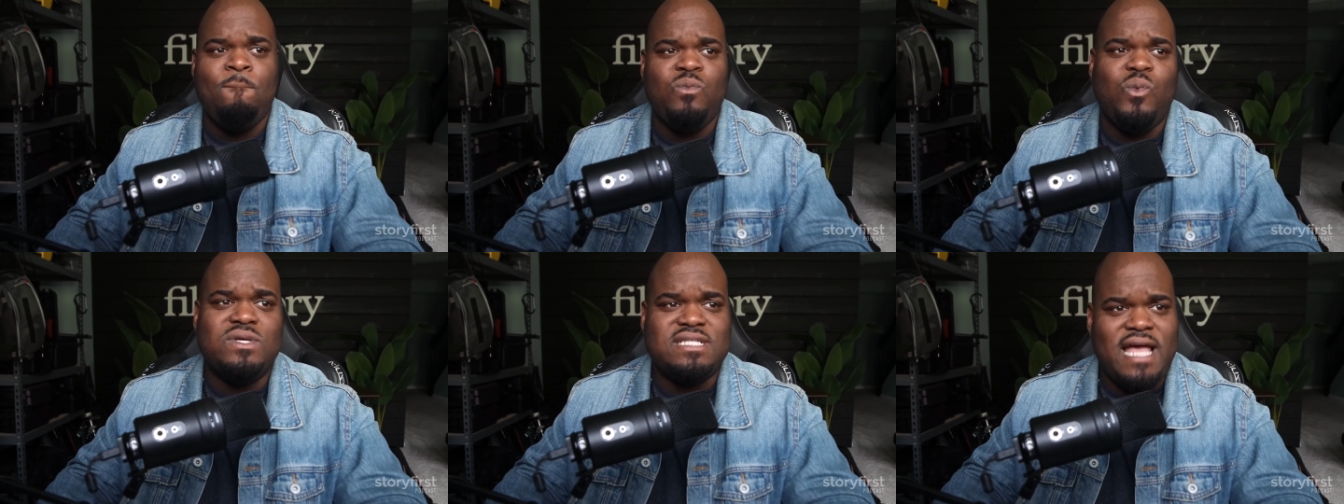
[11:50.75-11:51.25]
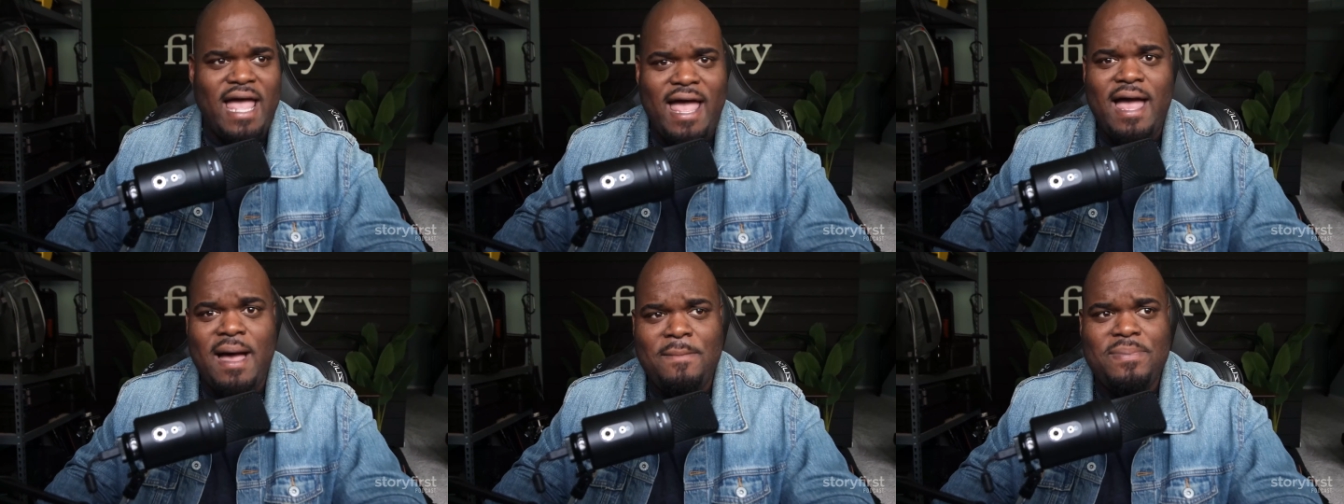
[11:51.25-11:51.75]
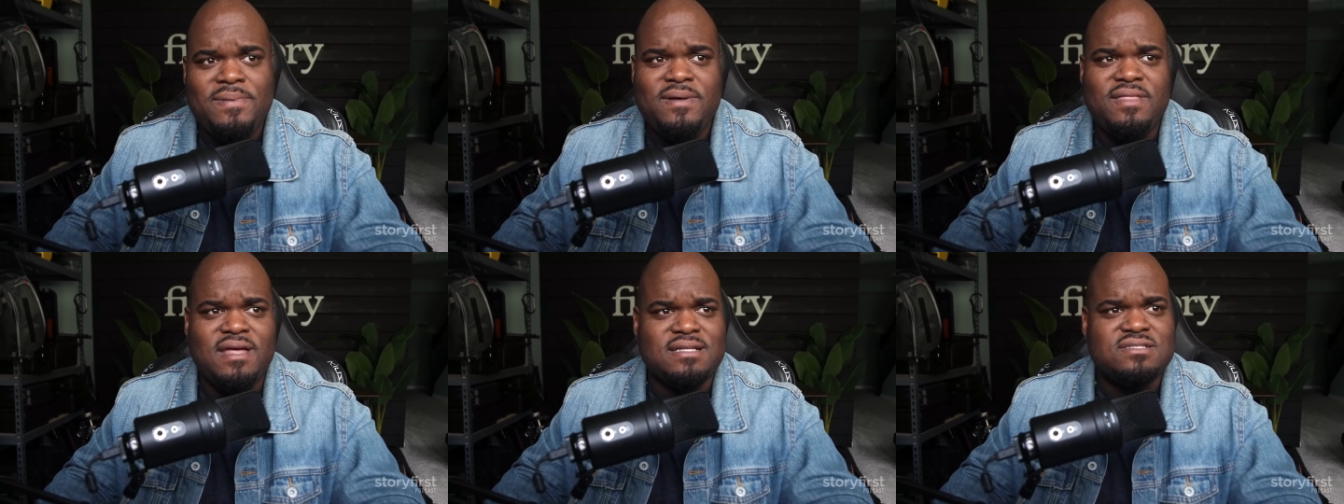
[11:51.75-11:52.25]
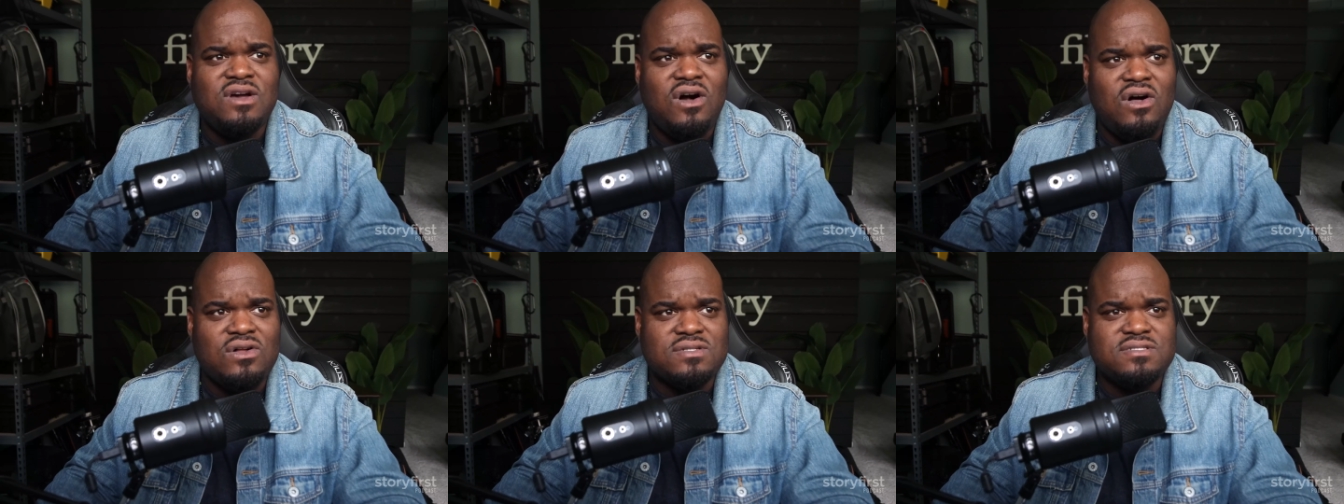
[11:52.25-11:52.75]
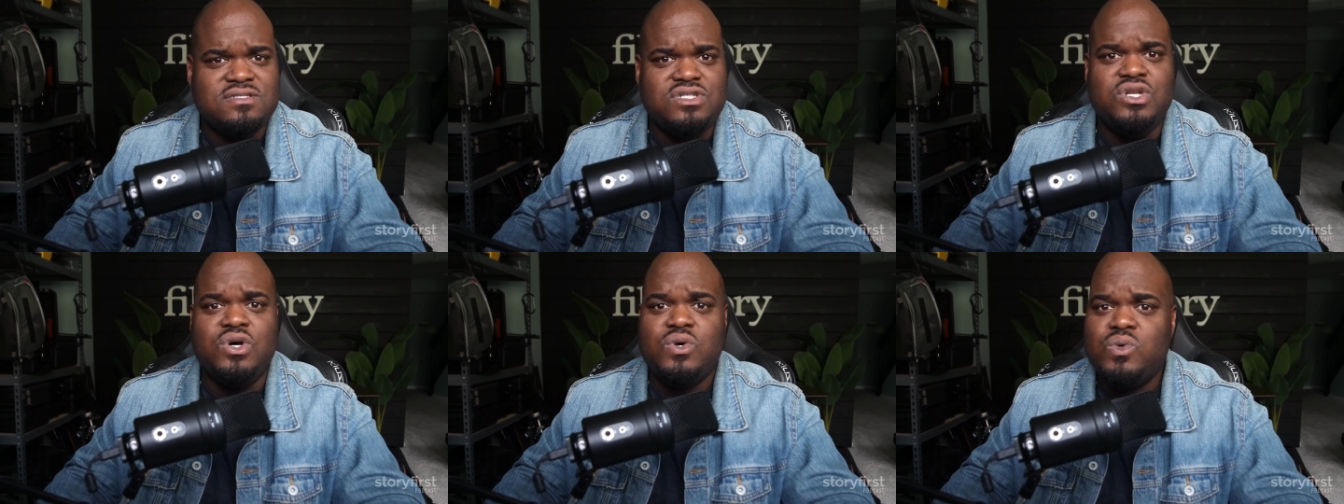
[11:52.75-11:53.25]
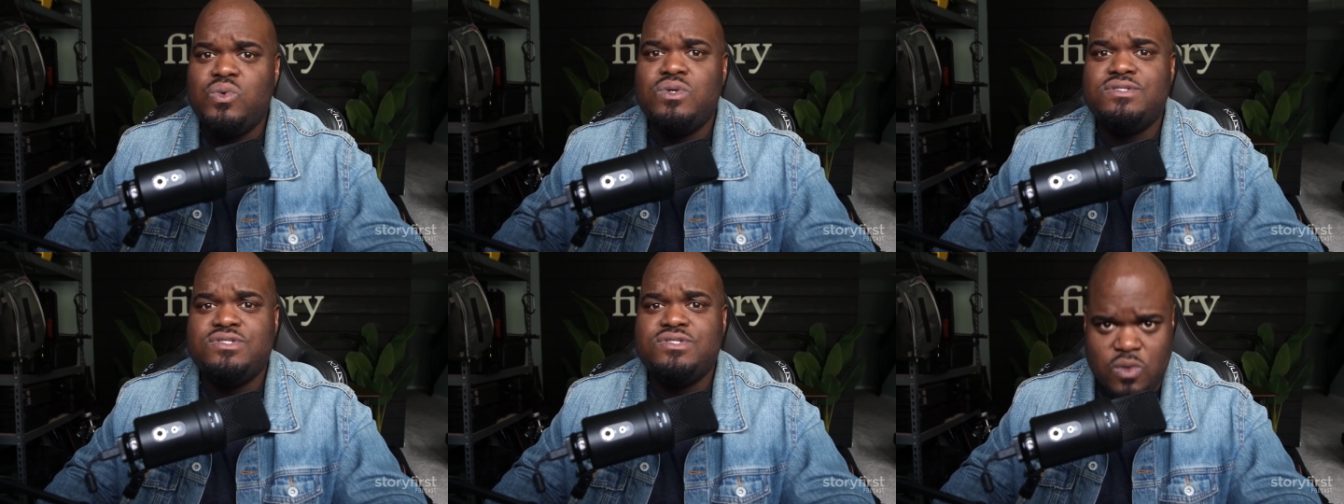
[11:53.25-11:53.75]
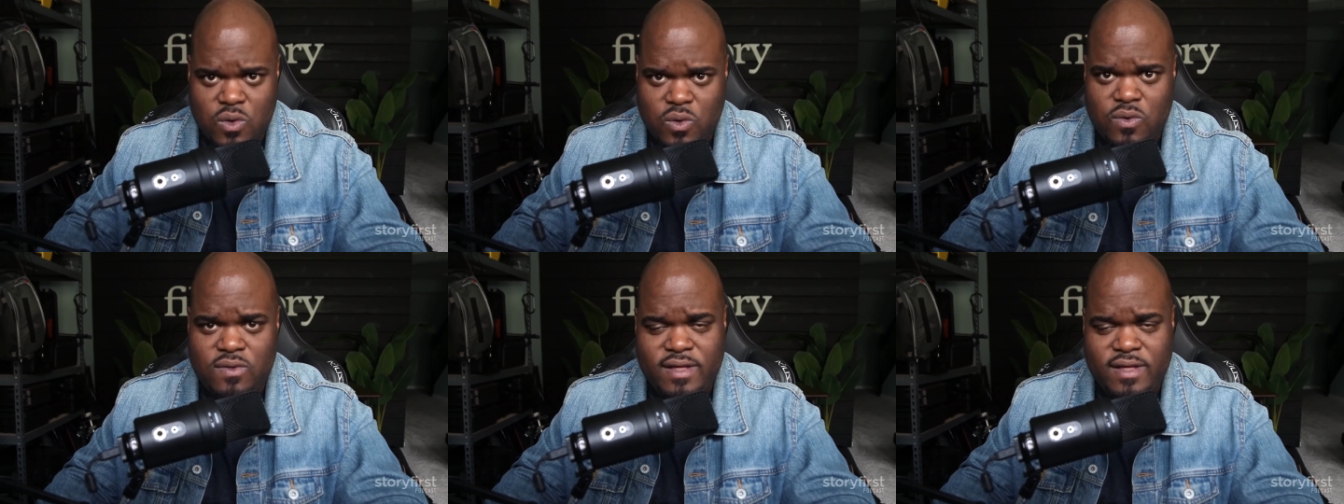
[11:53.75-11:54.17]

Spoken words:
was an app that's called No Scroll,